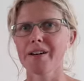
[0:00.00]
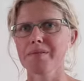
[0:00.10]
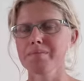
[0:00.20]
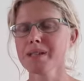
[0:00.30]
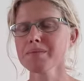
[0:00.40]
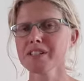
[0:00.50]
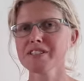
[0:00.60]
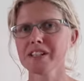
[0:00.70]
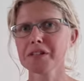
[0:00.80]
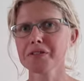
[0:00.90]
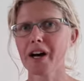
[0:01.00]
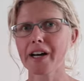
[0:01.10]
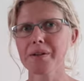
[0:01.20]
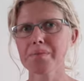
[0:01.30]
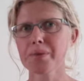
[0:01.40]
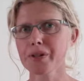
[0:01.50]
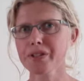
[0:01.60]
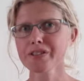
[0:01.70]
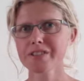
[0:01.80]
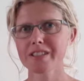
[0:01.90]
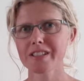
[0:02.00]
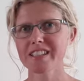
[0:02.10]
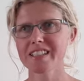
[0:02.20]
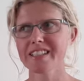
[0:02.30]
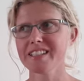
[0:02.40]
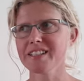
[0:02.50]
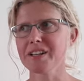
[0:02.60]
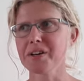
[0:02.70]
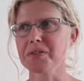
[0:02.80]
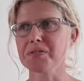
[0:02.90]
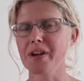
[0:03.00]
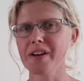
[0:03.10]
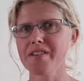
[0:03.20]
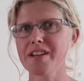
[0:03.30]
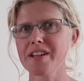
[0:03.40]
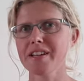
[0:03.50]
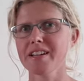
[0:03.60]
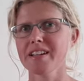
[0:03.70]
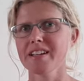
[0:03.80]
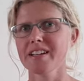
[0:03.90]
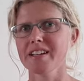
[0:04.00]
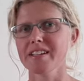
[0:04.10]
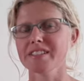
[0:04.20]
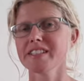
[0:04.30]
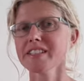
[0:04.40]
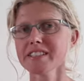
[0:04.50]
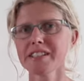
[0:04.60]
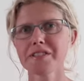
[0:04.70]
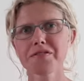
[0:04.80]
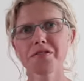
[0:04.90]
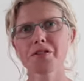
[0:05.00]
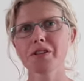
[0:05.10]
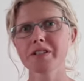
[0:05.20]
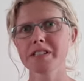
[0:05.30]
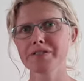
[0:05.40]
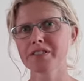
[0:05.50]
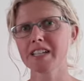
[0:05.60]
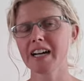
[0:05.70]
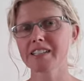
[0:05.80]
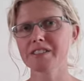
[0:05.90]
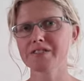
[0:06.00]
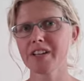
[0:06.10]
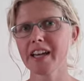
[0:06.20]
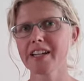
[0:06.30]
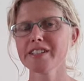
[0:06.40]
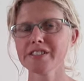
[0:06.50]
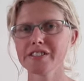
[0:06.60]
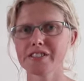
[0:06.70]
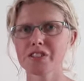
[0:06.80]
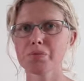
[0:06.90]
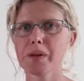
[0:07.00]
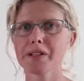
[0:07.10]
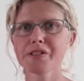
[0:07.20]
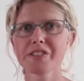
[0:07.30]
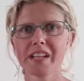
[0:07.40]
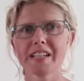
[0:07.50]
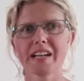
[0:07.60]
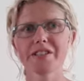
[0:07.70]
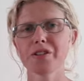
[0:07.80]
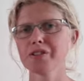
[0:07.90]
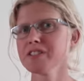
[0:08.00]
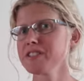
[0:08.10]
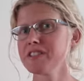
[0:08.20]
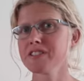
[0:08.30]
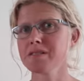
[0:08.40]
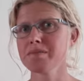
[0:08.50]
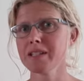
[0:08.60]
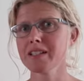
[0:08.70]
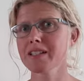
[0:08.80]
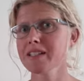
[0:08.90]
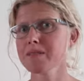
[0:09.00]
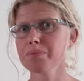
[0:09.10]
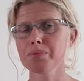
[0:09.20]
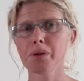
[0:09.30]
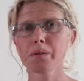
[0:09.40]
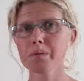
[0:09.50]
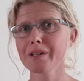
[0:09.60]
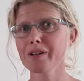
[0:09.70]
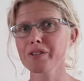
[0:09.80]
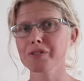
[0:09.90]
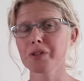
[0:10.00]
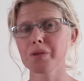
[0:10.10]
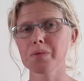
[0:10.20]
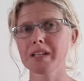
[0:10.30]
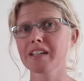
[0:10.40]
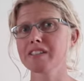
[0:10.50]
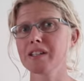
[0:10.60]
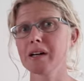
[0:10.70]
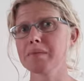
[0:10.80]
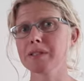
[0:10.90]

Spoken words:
Me myself, I am personally very sensitive for different kind of airs and smells, and I noticed this immediately, probably also because I'm an